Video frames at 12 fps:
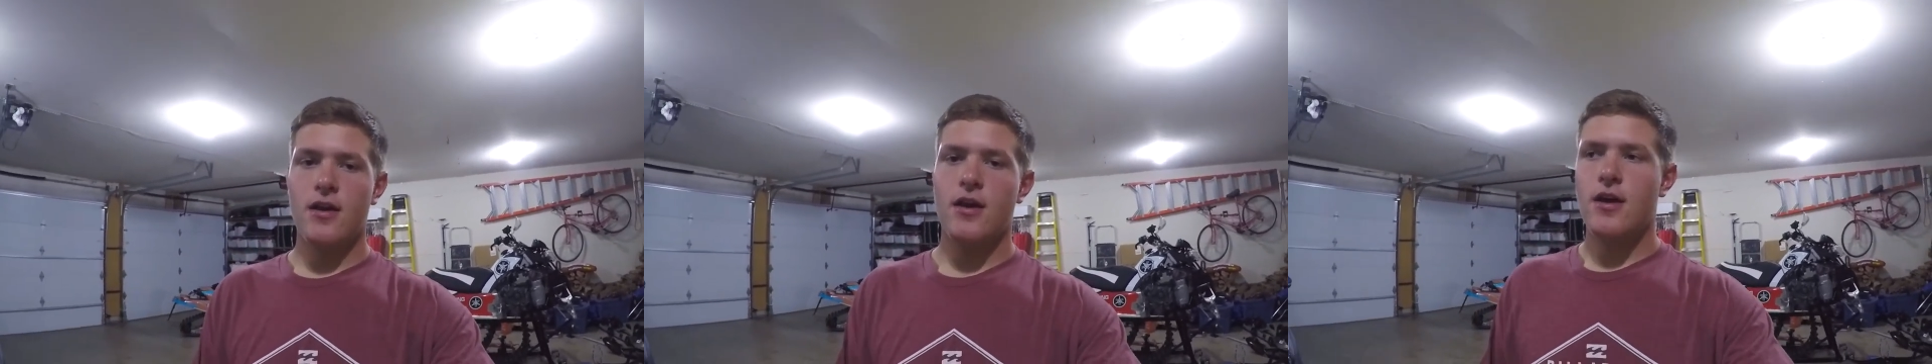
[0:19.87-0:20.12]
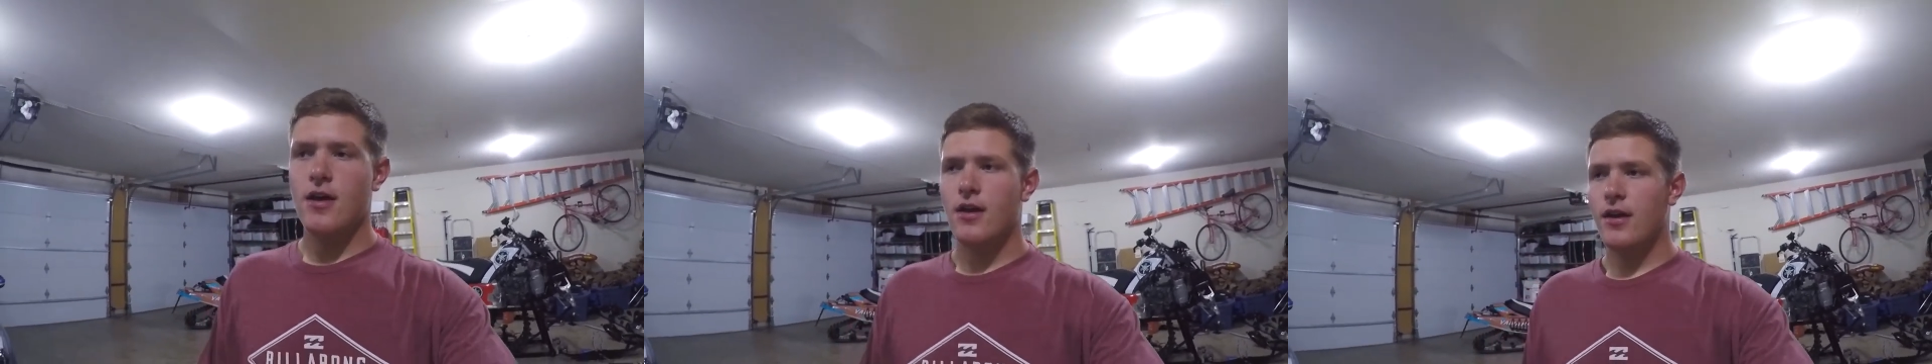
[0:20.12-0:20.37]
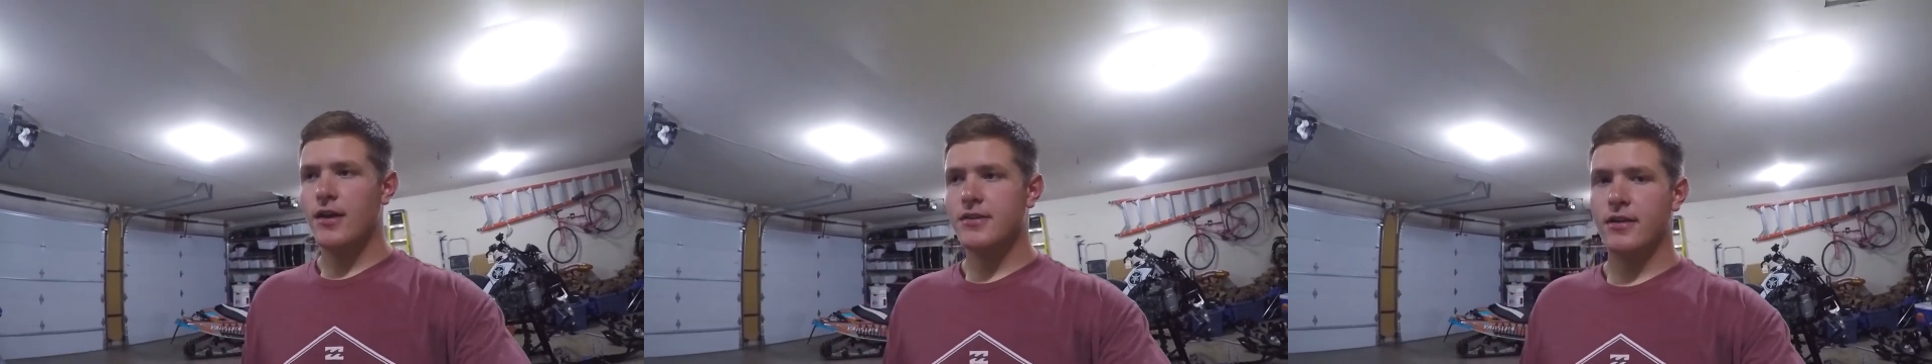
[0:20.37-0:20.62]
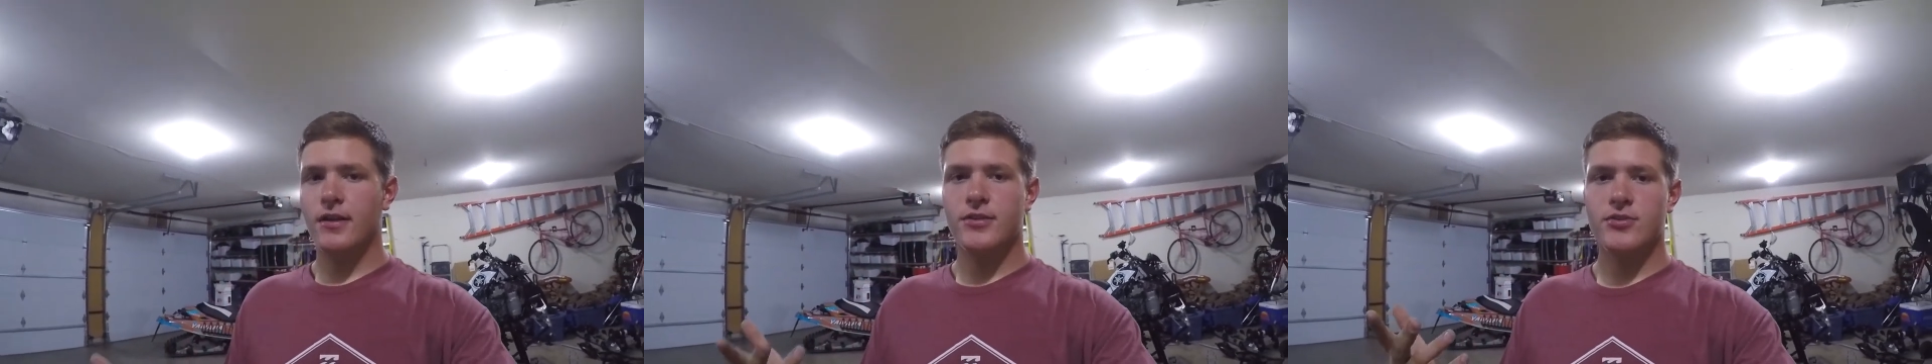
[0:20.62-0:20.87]
and I was
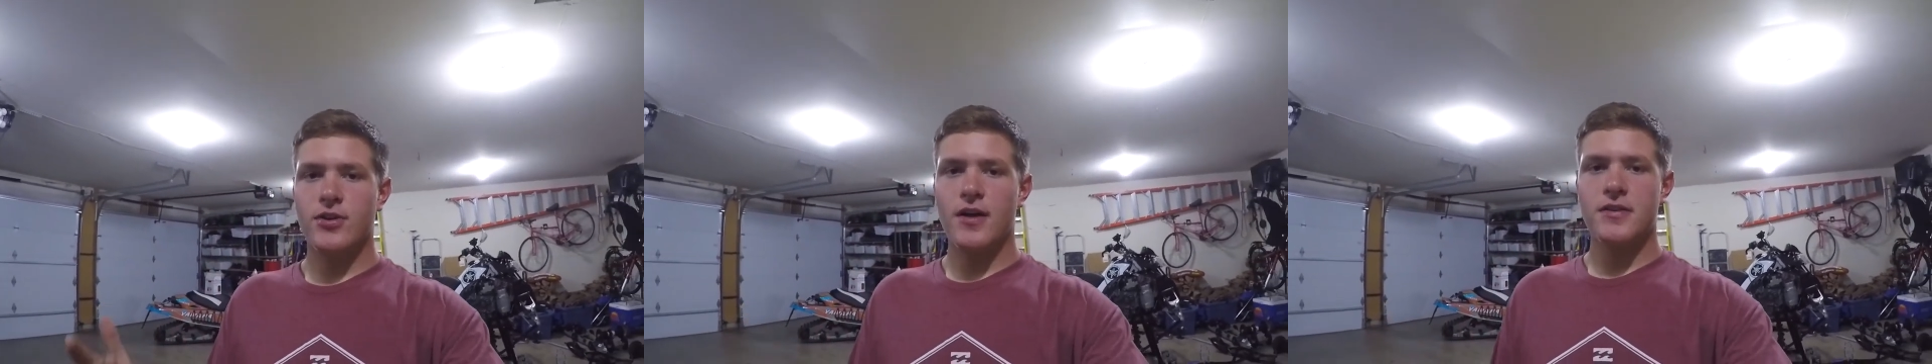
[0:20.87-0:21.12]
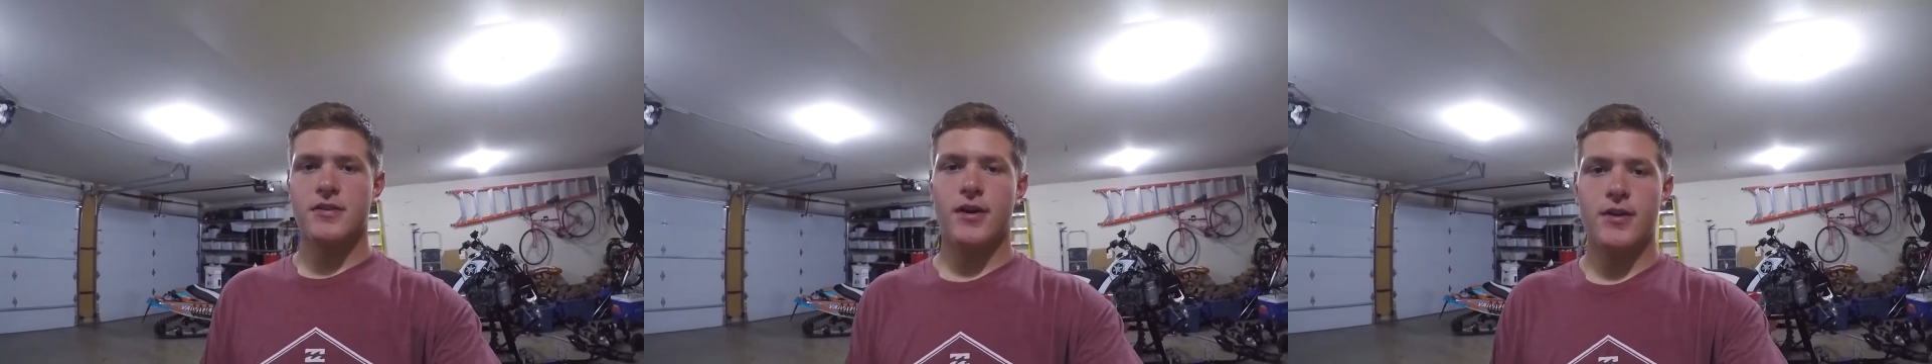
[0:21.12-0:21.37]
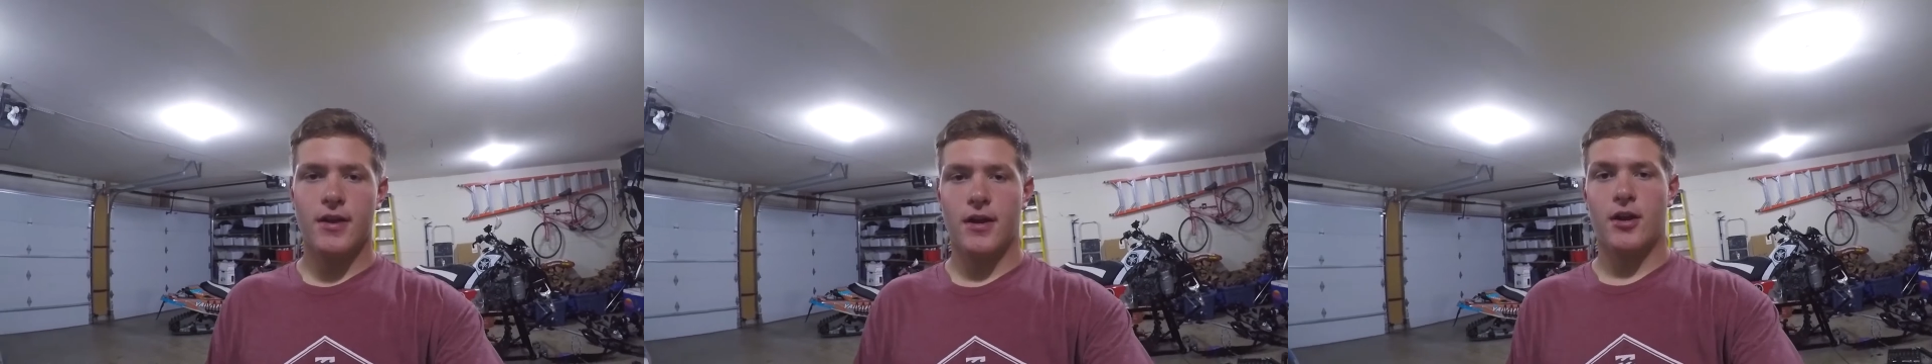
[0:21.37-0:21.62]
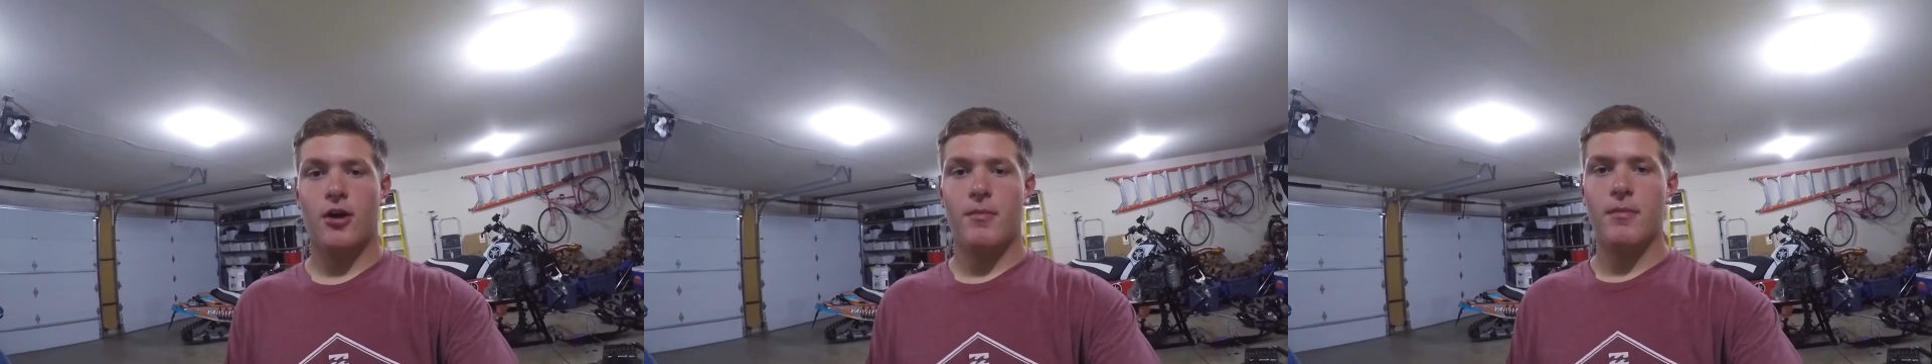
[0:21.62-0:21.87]
like, let's try this out
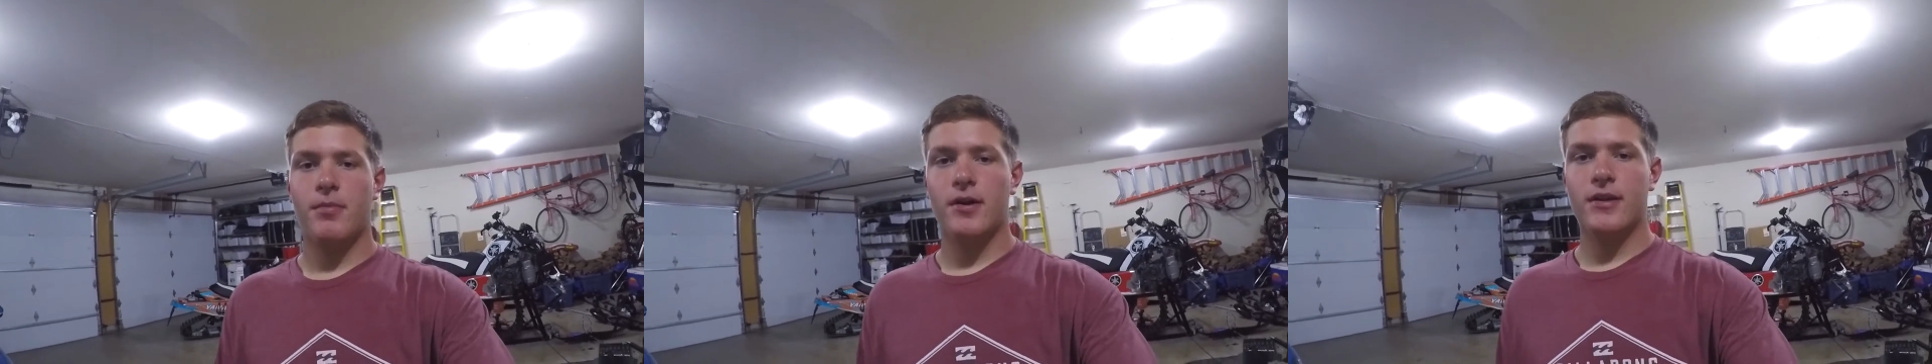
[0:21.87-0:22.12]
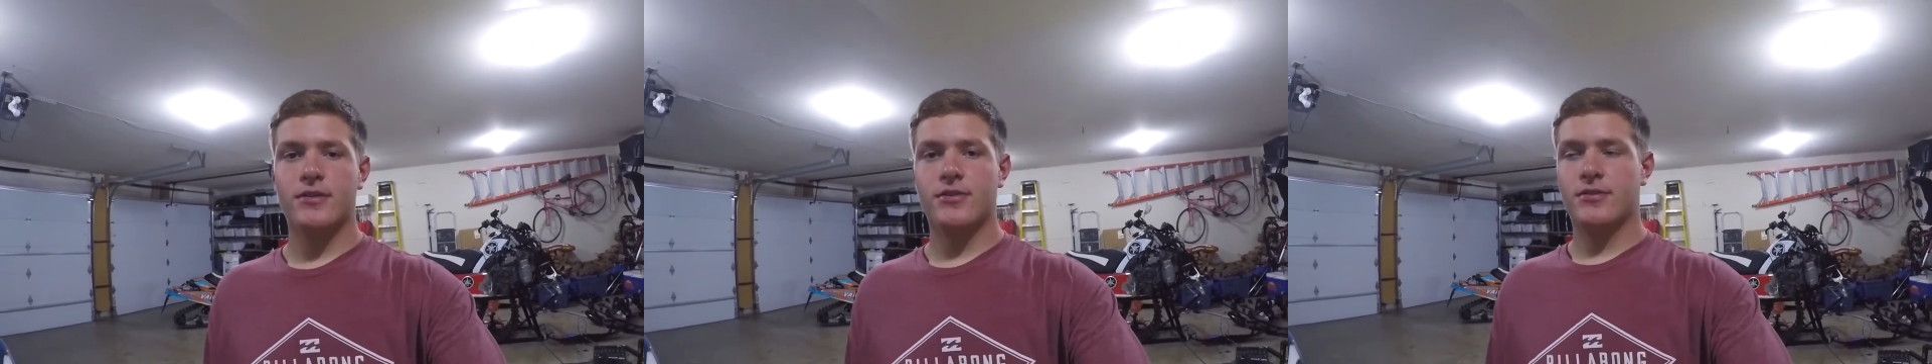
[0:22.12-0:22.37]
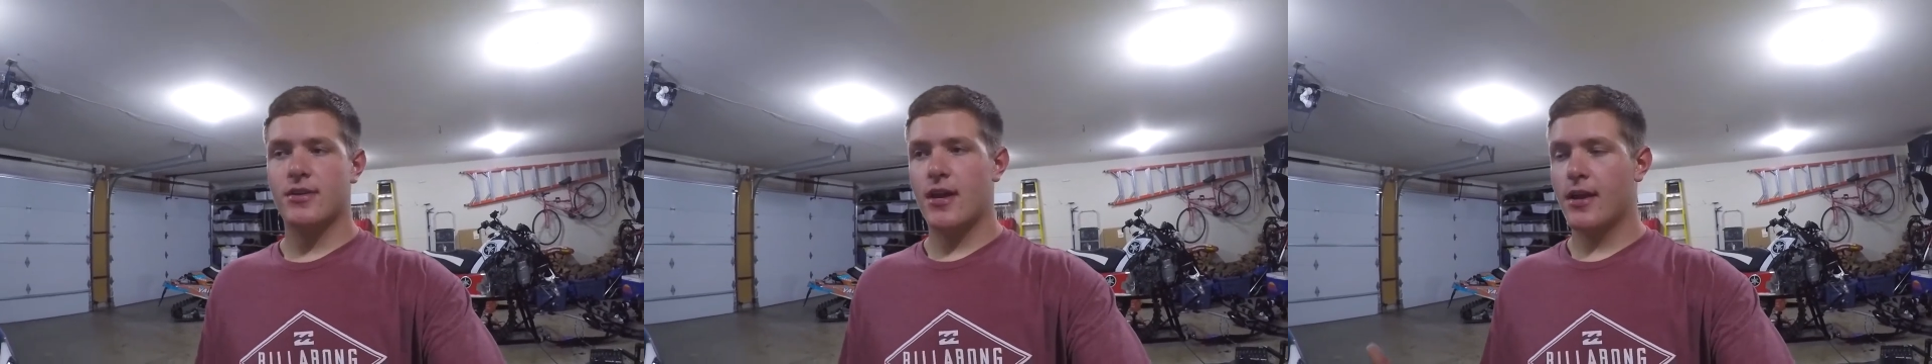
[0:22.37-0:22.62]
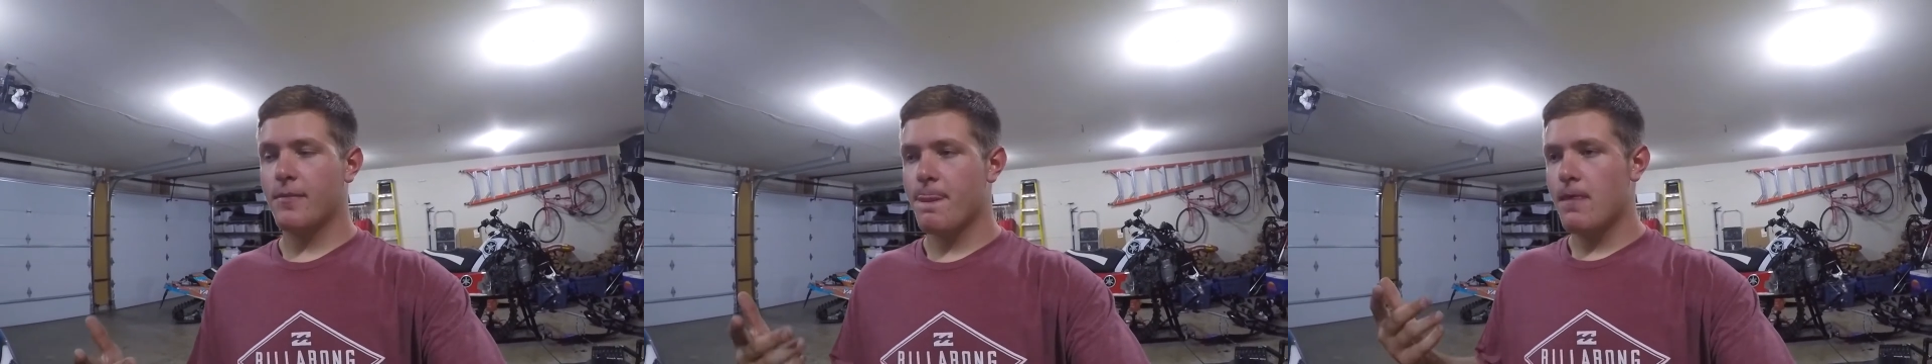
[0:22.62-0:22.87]
again. All my buddies are
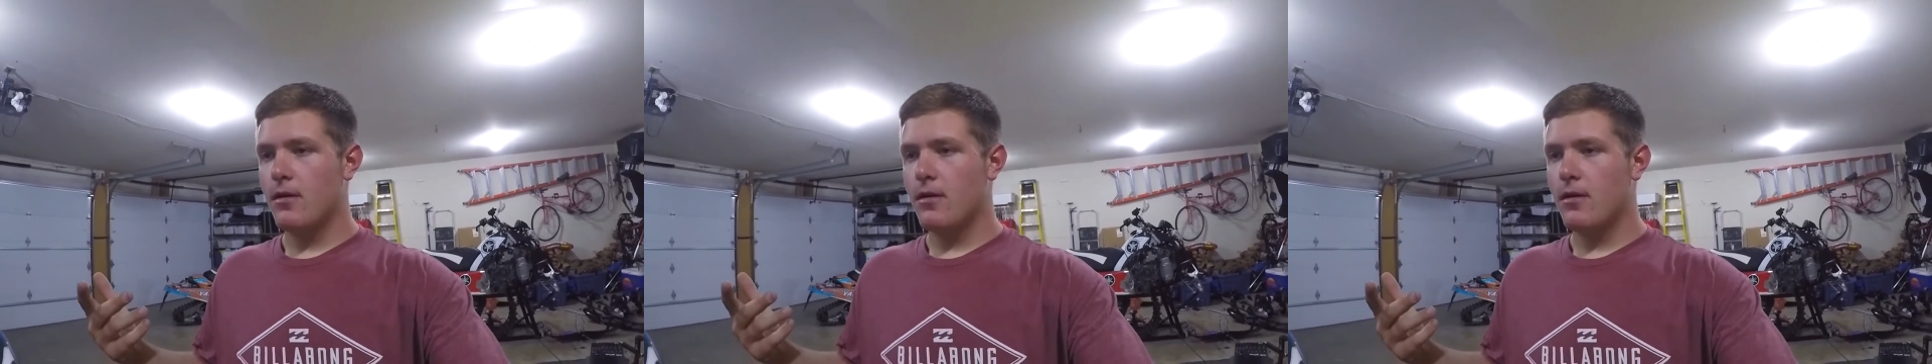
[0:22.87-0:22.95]
saying,